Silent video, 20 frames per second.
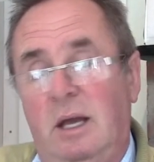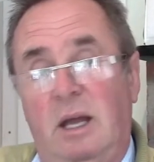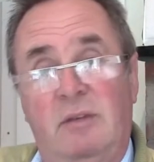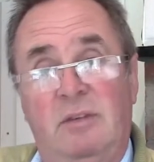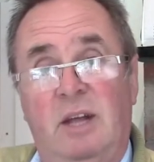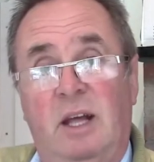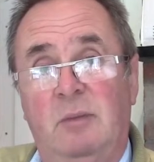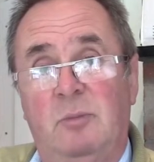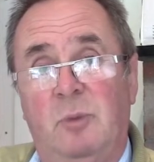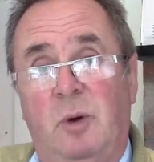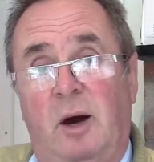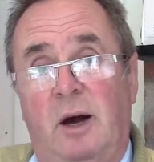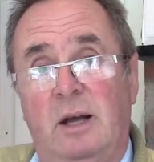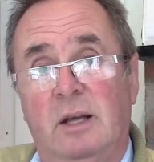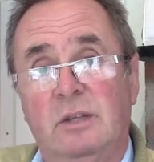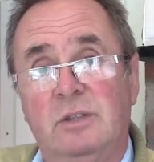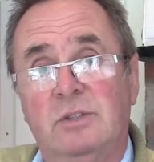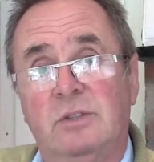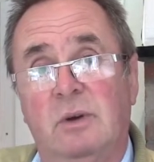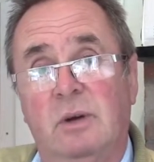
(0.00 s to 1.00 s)
I haven't had
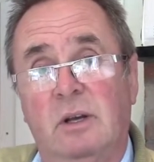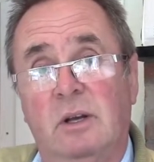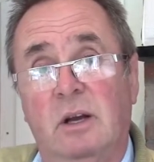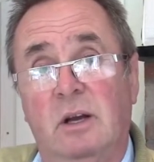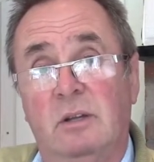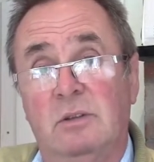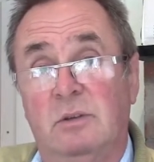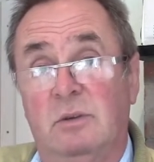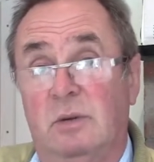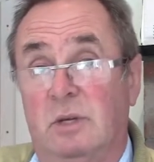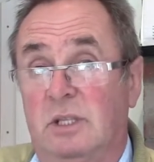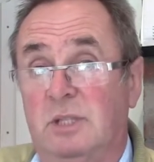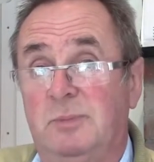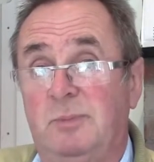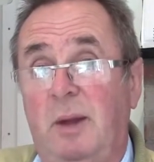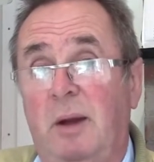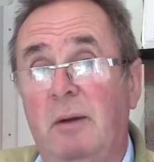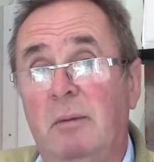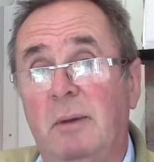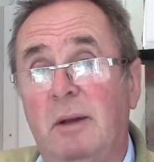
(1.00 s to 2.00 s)
piles, so I can't do an
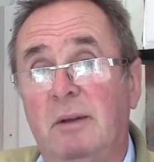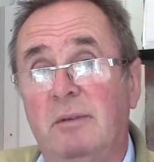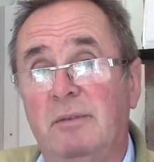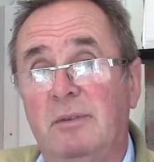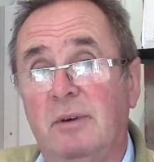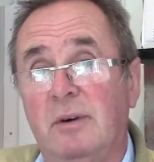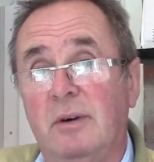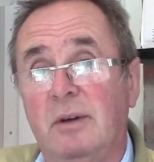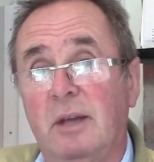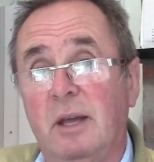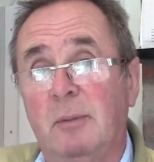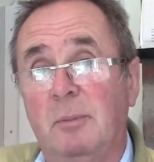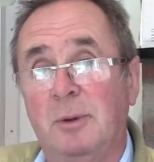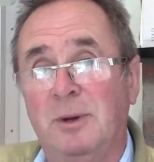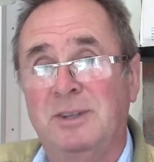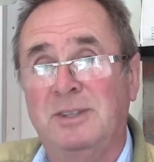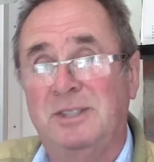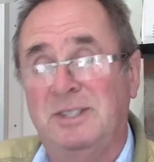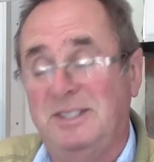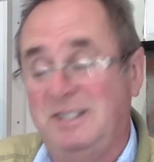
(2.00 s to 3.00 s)
experiment for you,
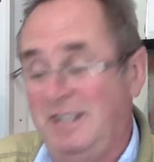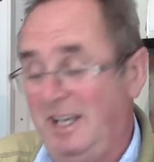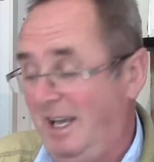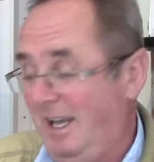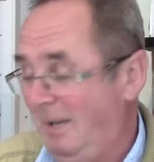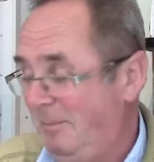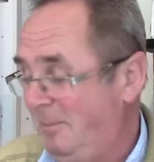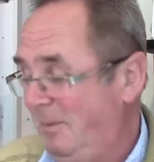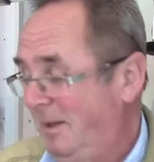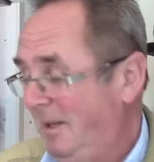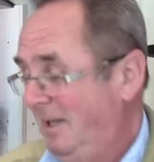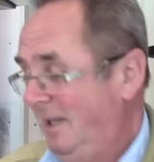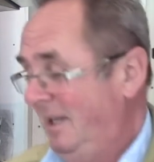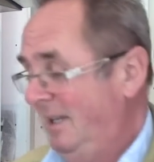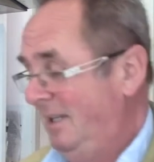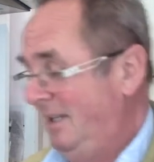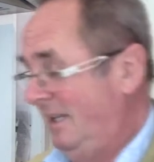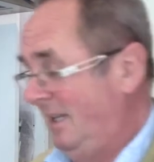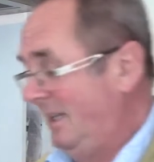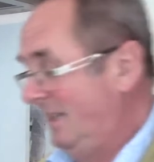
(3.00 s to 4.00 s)
but
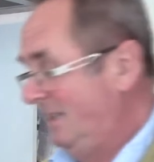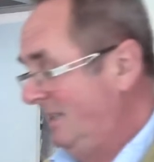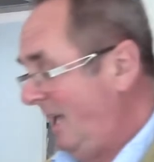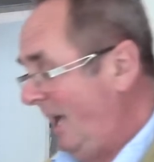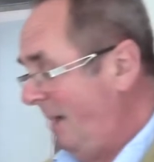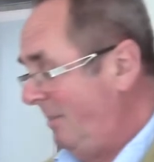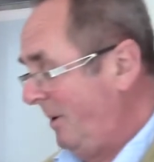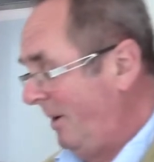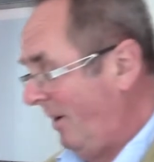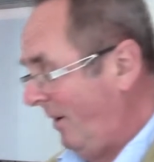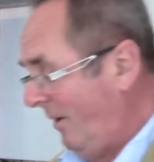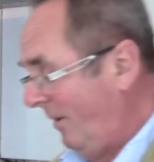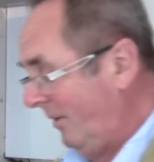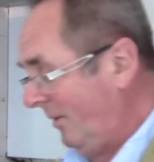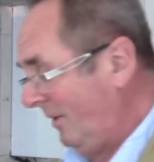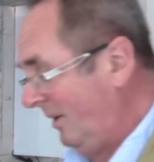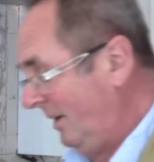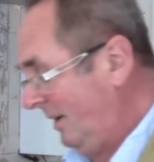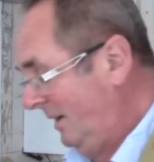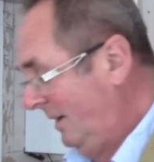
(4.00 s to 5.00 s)
you can dab it
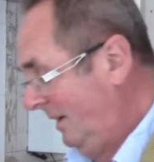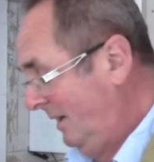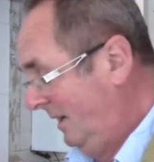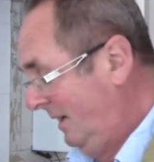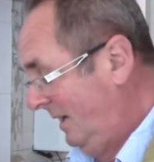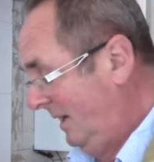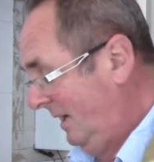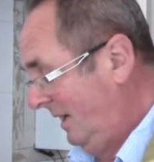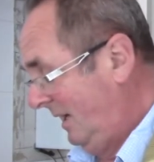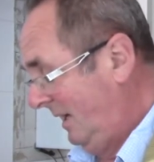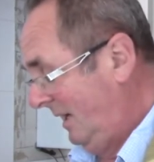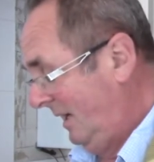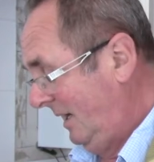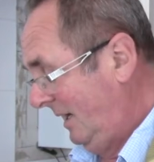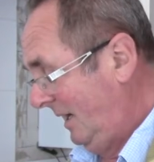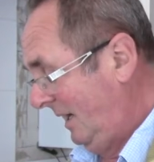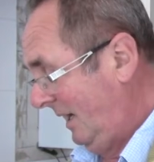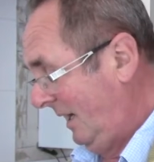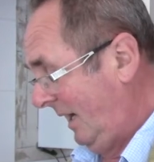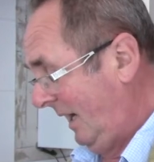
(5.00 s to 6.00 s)
on
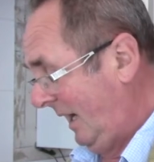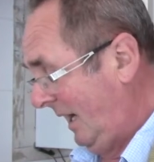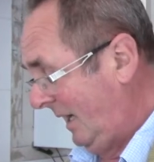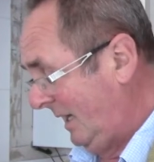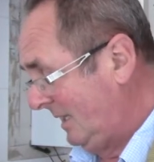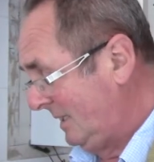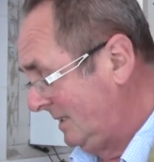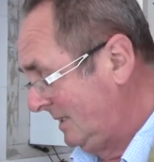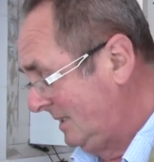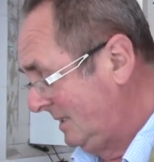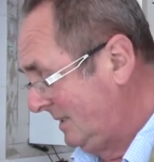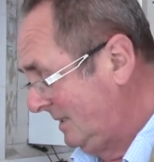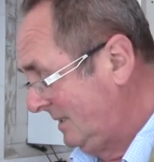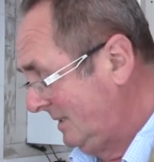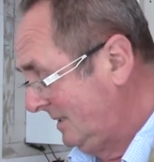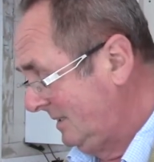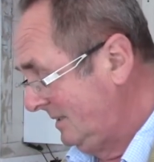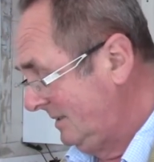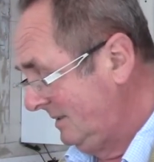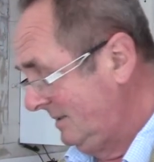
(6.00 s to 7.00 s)

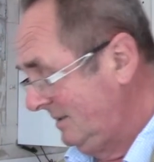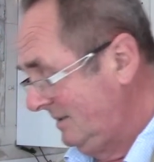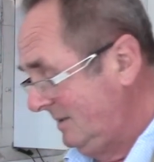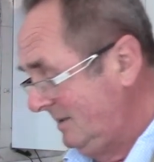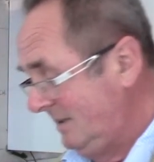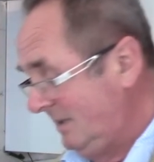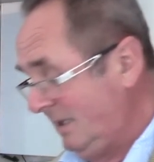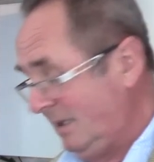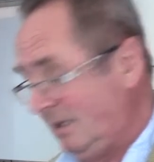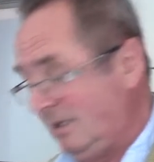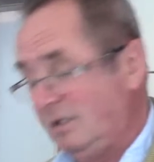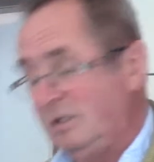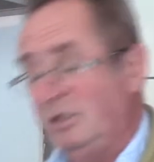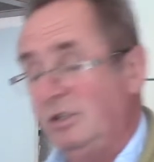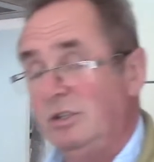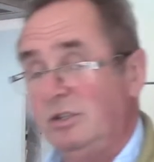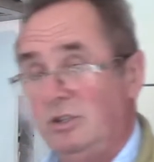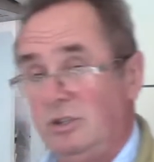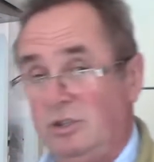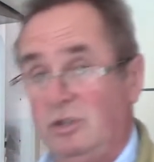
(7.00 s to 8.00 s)
and
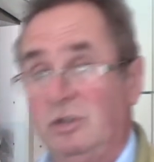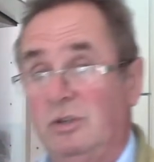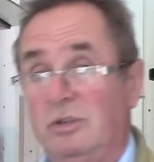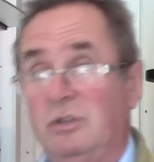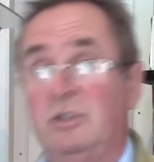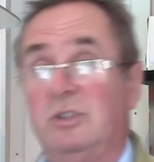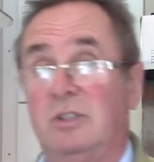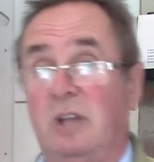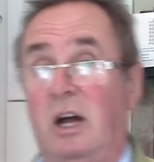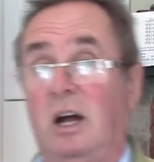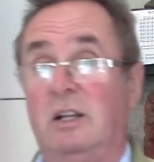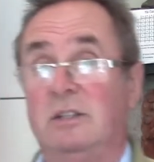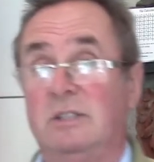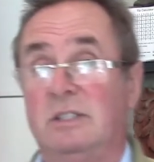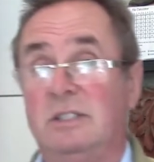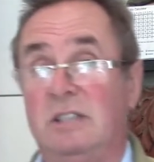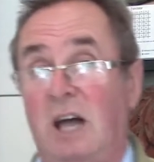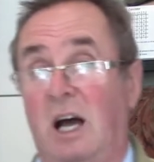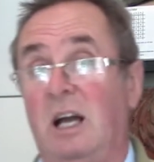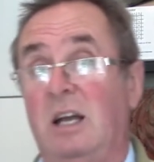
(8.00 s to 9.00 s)
it should
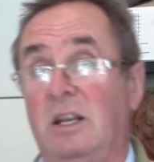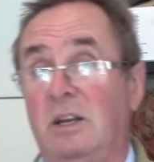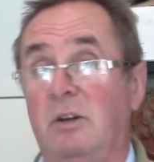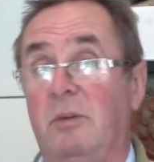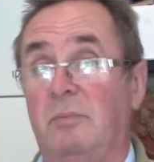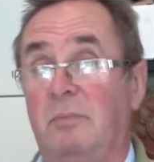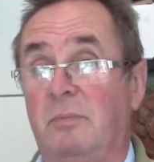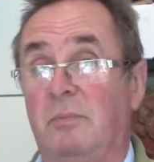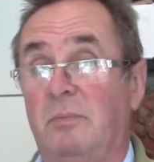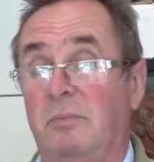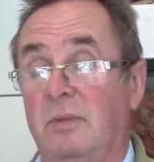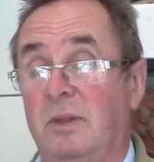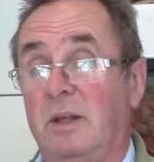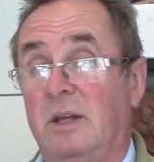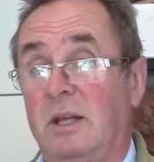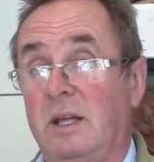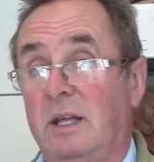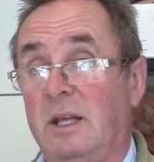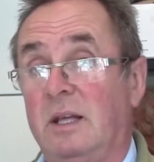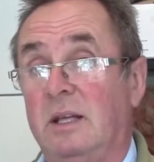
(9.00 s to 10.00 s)
start to tighten up
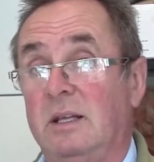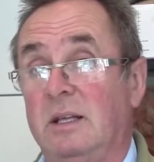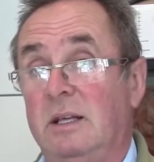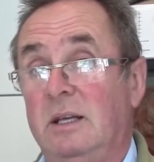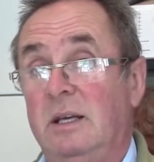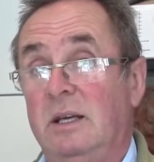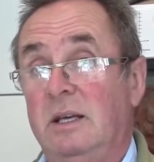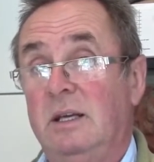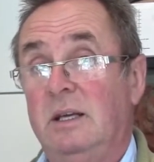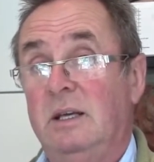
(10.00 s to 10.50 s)
the